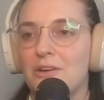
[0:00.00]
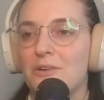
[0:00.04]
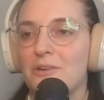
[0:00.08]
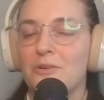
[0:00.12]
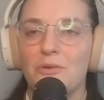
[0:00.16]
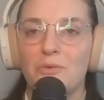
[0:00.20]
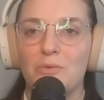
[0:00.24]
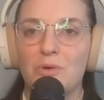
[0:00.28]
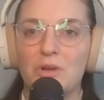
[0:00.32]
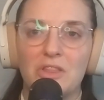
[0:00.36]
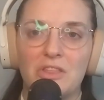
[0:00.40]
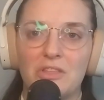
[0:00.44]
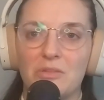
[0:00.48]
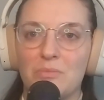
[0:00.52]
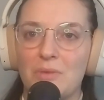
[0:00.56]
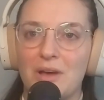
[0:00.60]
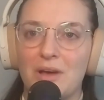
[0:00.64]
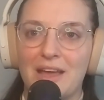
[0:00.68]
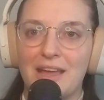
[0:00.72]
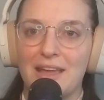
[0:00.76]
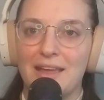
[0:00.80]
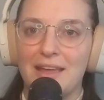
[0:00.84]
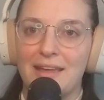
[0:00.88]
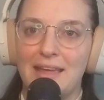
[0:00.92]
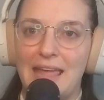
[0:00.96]
with
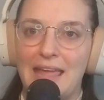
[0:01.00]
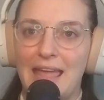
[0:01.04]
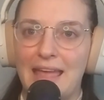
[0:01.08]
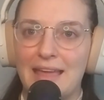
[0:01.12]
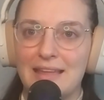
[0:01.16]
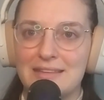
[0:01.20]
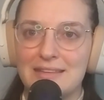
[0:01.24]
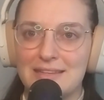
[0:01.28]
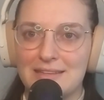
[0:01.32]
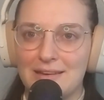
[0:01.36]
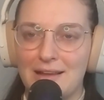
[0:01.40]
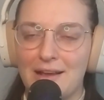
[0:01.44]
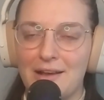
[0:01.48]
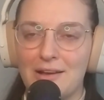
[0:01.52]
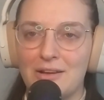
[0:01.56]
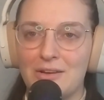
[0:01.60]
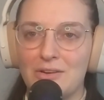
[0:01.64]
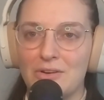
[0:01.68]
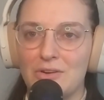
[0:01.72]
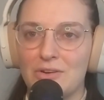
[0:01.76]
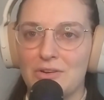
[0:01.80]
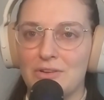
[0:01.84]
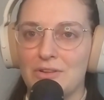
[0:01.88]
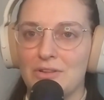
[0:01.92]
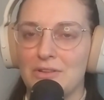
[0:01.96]
my aunt and
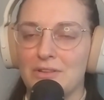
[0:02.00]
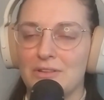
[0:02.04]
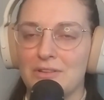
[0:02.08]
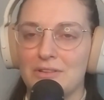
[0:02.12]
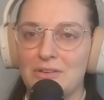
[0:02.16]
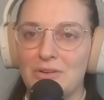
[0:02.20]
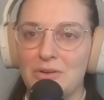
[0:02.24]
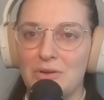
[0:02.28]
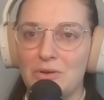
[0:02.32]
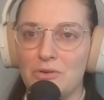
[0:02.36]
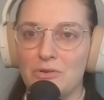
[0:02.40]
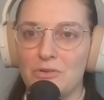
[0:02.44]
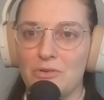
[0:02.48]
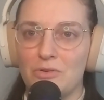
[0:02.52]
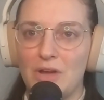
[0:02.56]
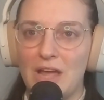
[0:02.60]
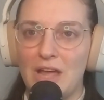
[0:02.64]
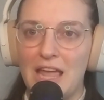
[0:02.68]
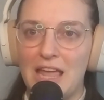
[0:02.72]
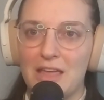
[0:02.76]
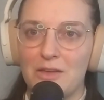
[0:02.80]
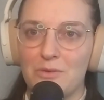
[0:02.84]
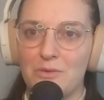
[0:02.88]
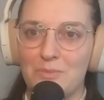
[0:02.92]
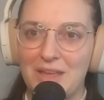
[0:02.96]
uncle who
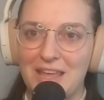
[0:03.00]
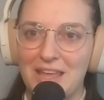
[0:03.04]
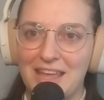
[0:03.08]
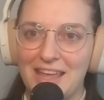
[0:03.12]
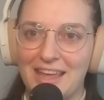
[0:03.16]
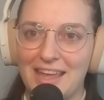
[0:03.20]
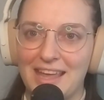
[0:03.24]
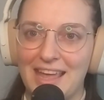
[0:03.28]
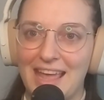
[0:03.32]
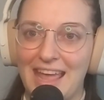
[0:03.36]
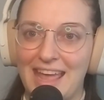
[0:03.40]
hate me,